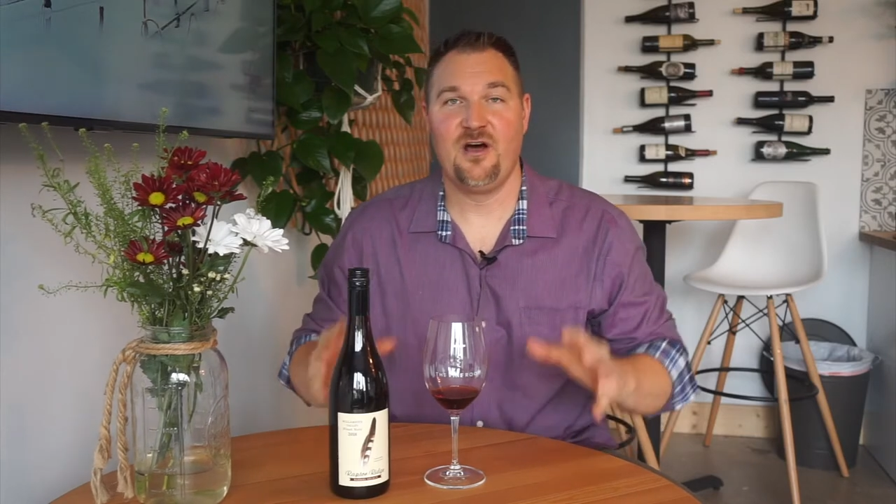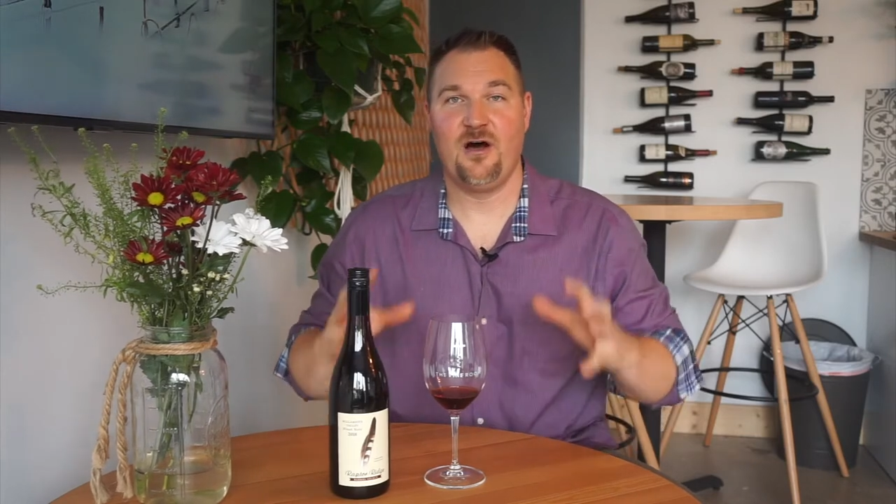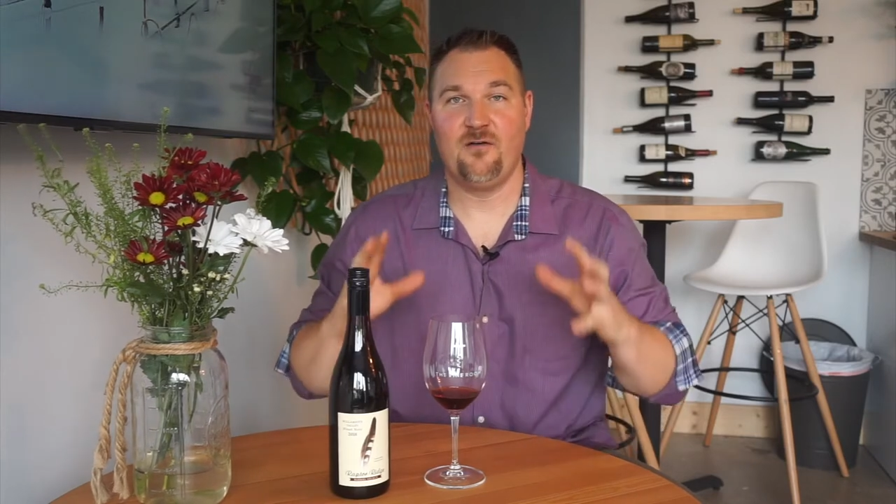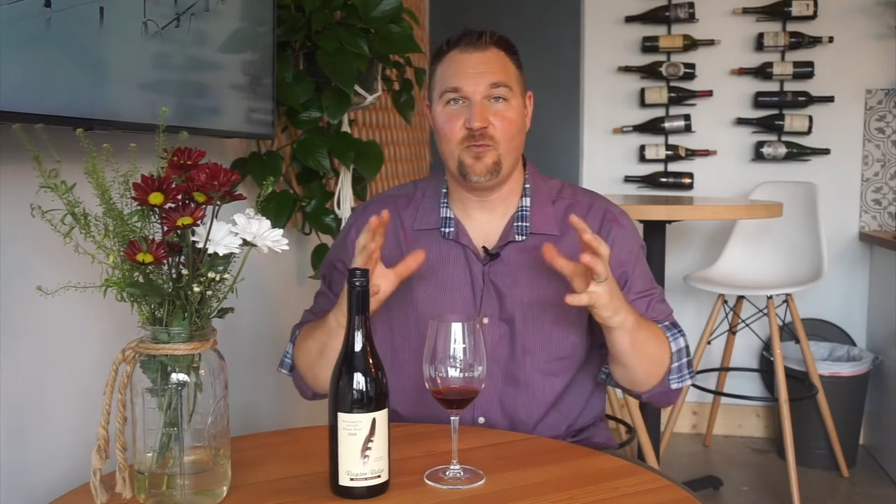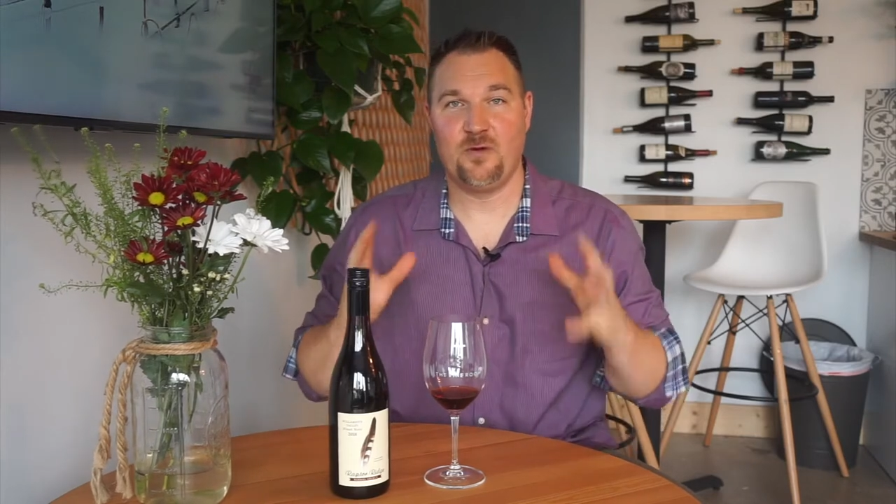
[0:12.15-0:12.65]

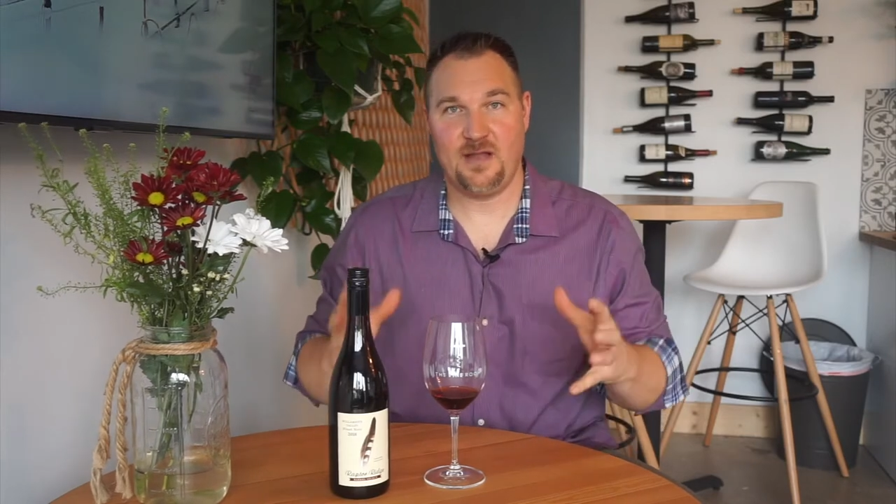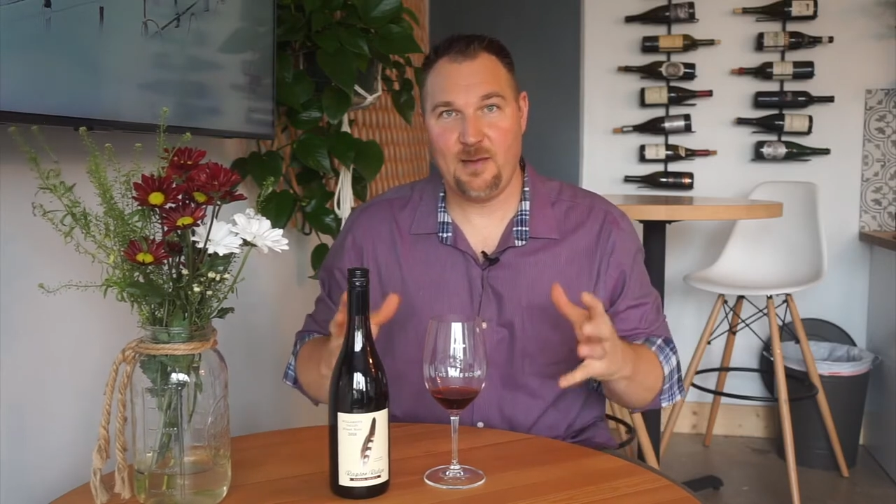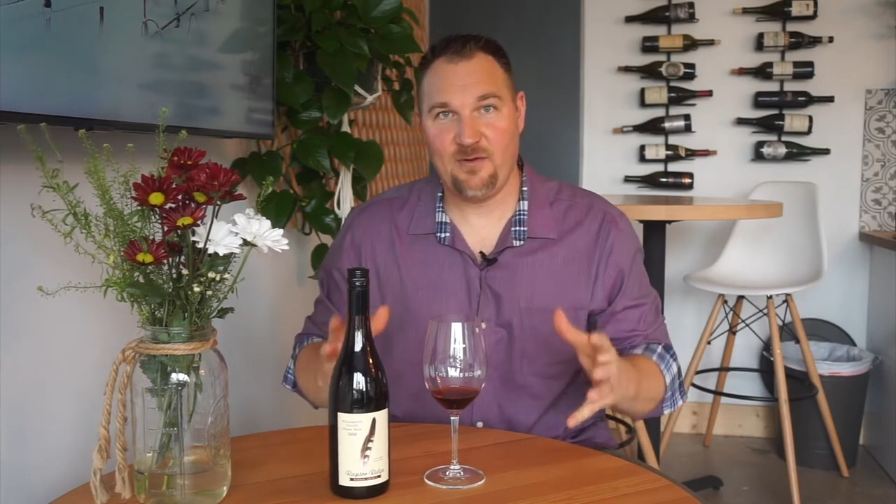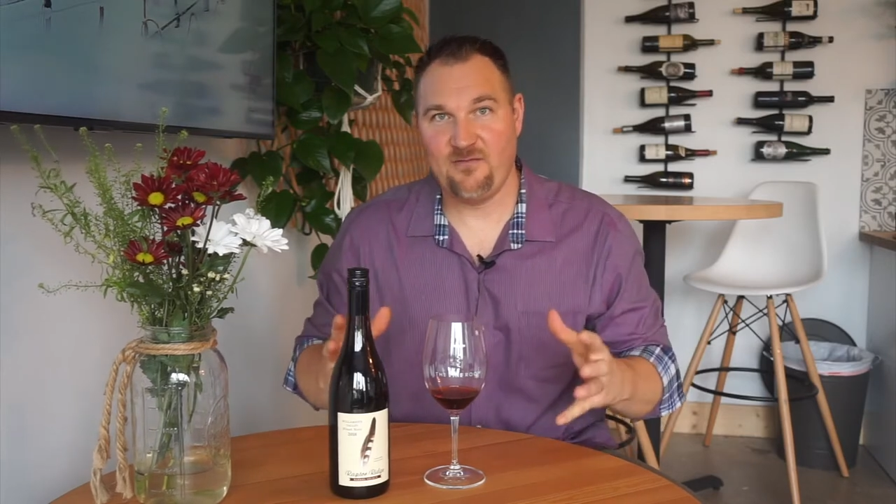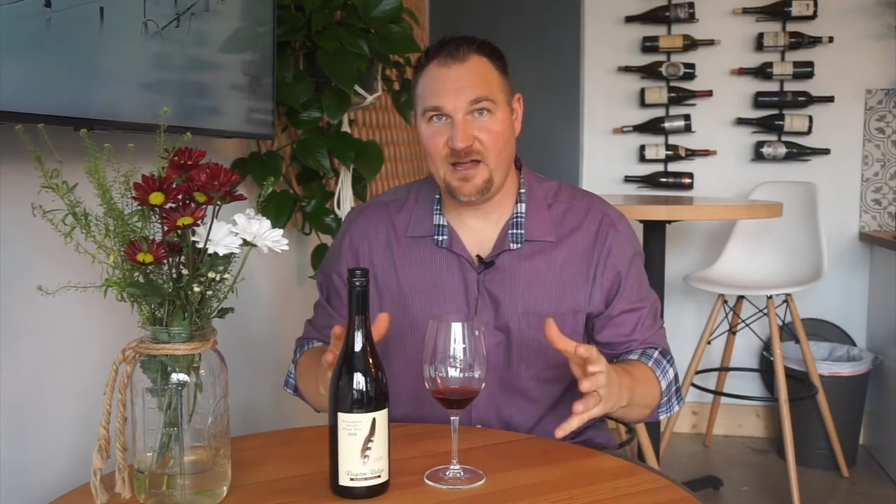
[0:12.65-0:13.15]
of
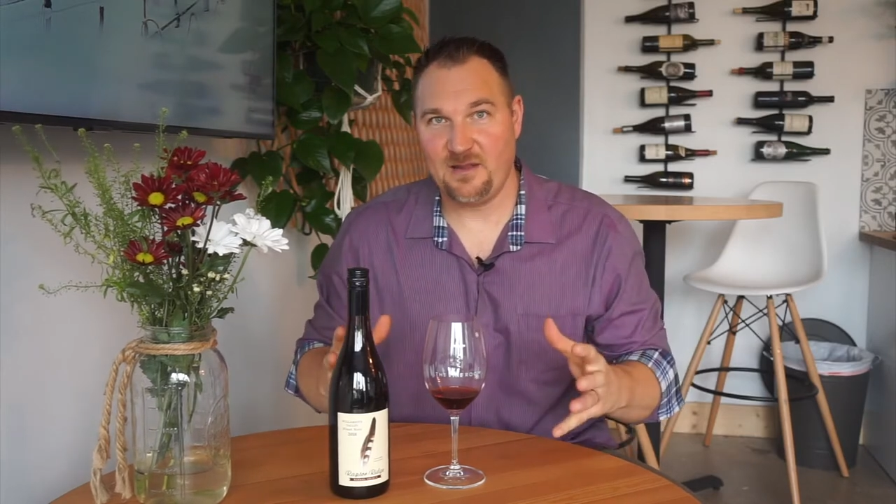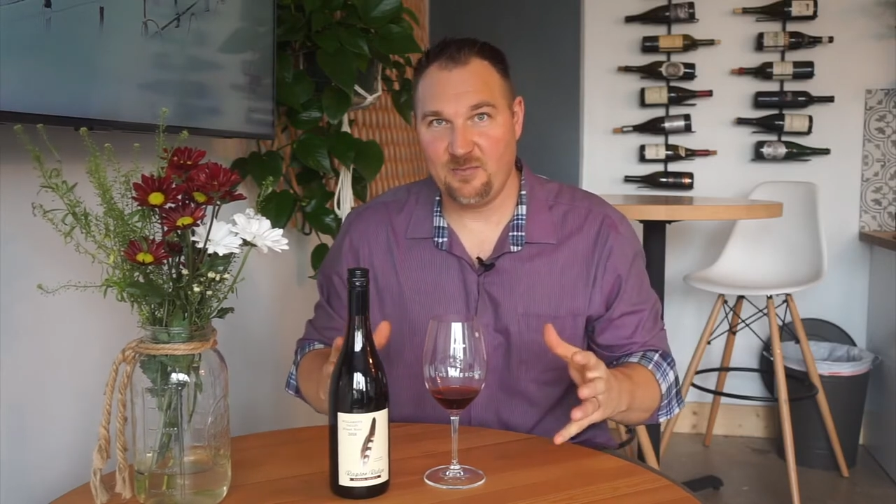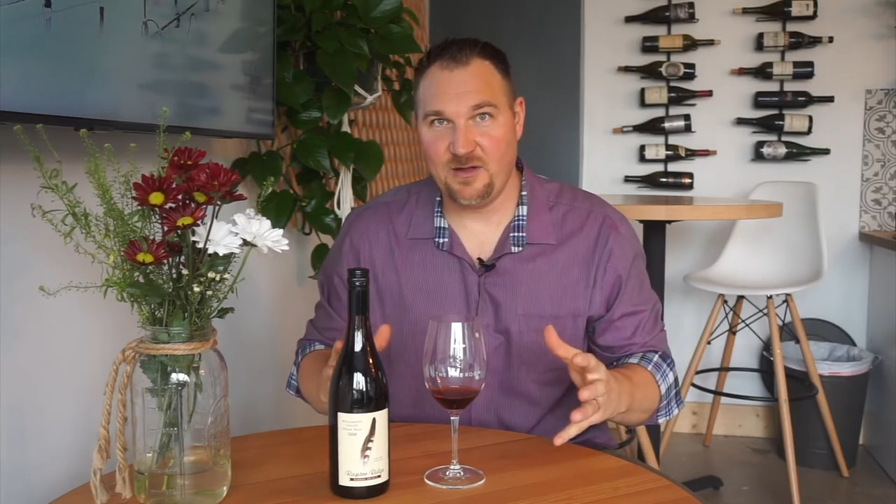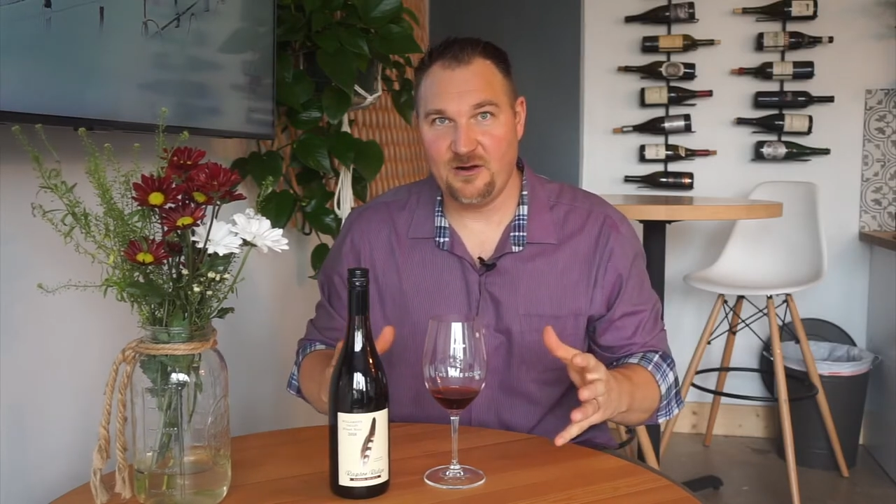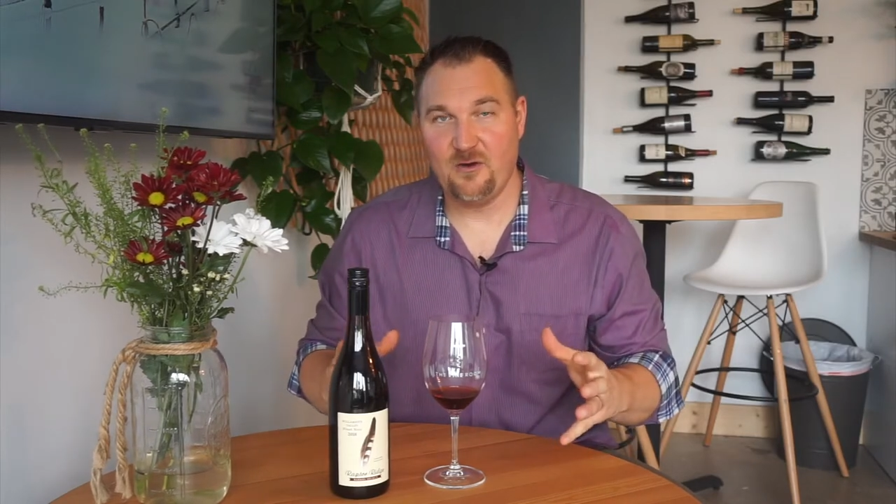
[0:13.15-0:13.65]
Willamette Valley
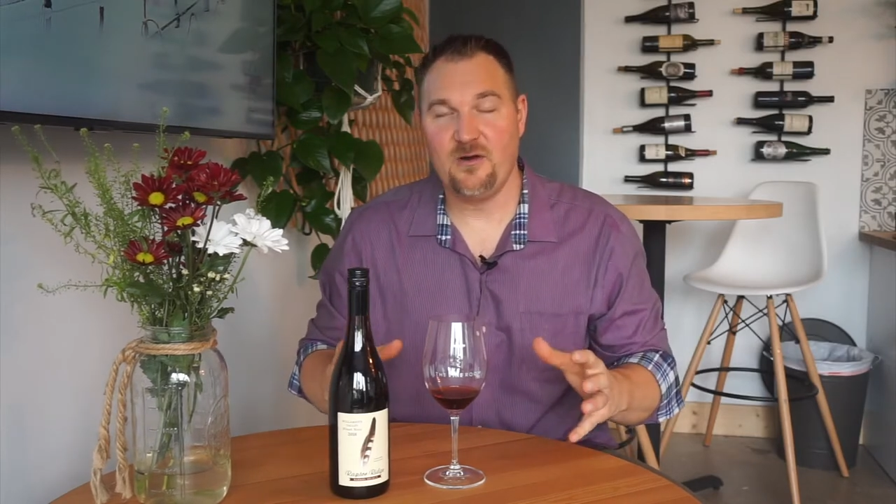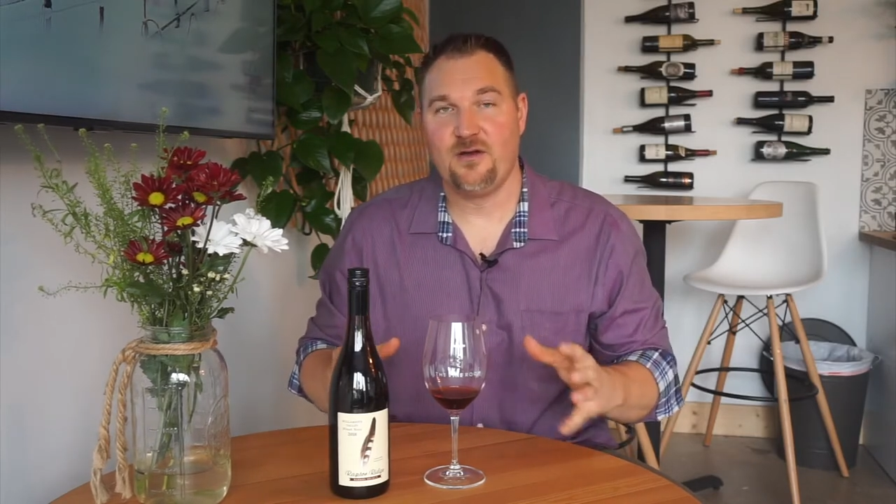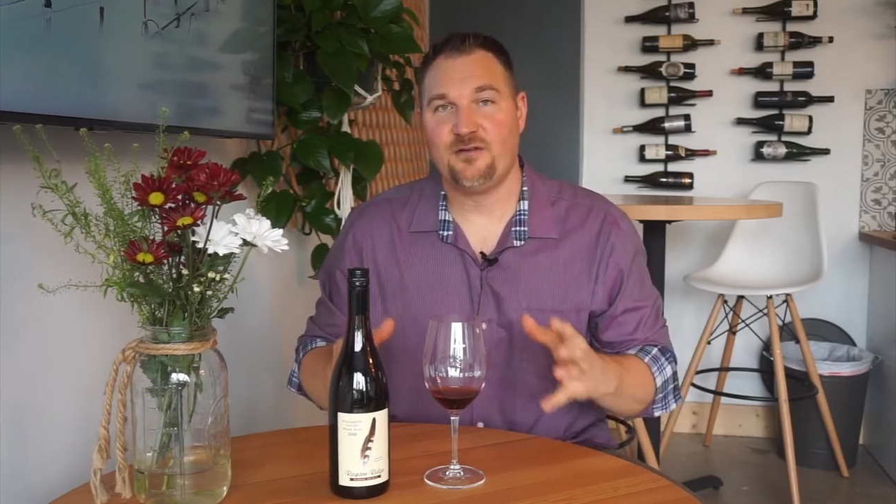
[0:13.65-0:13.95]
Pinot,